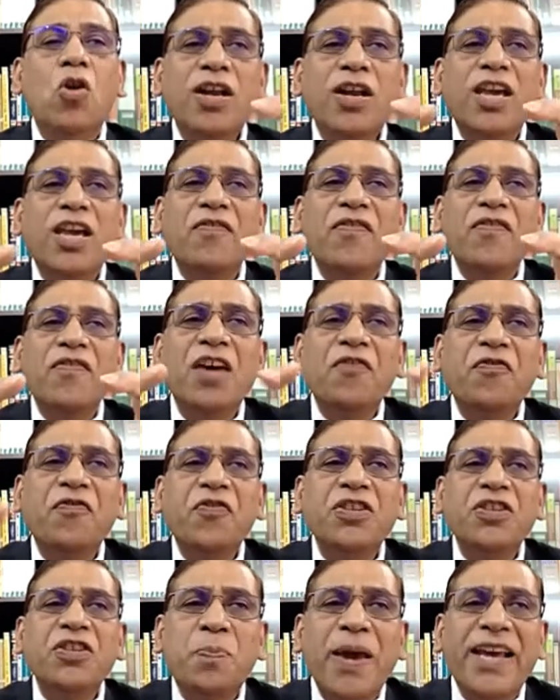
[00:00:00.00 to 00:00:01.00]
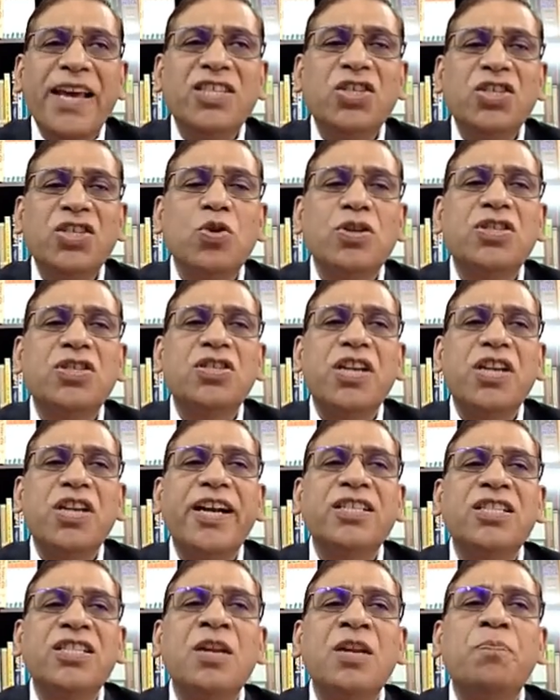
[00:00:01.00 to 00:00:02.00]
don't give enough space to
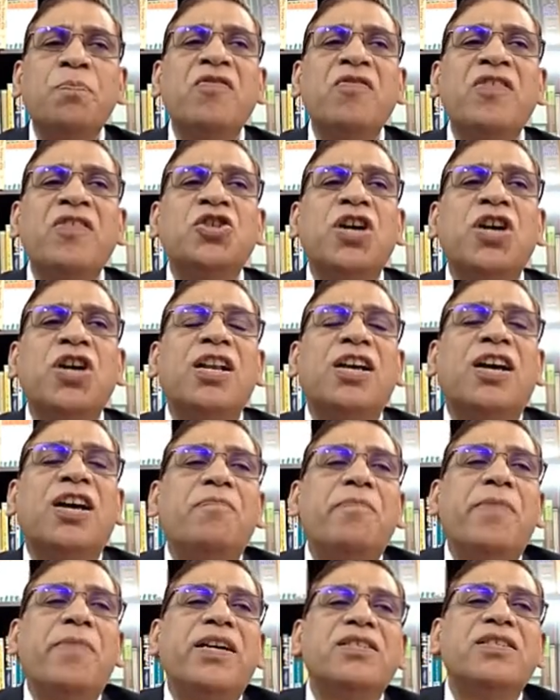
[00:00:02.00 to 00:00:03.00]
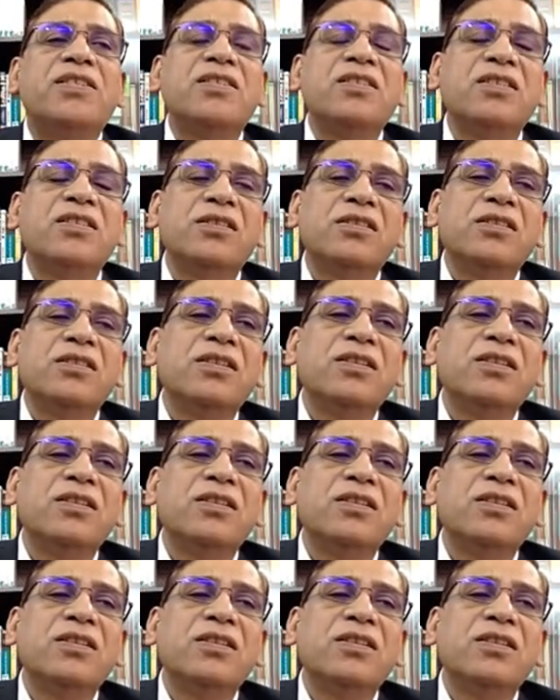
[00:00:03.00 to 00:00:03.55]
states and provincial governments.